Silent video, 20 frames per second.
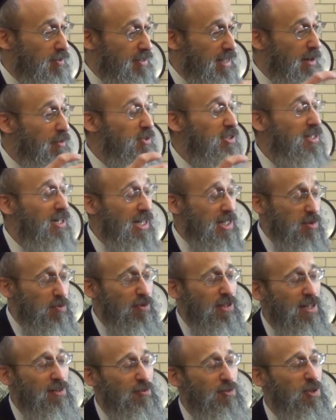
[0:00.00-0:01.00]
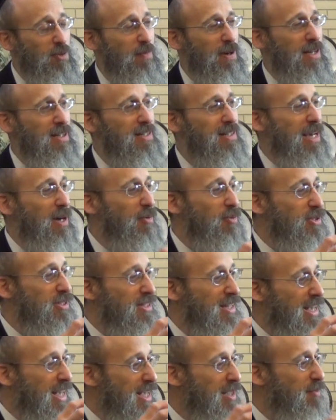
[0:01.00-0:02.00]
That was God's plan for humanity. That
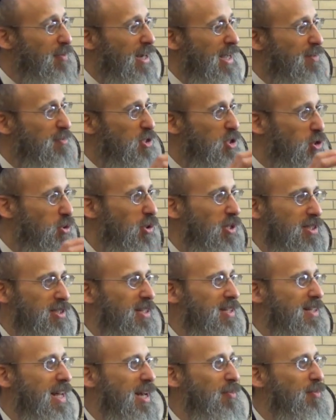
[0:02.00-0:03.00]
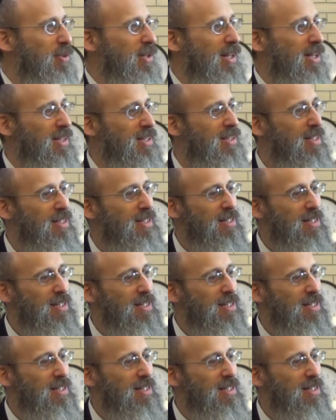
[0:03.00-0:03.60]
was Abraham's trust in that plan.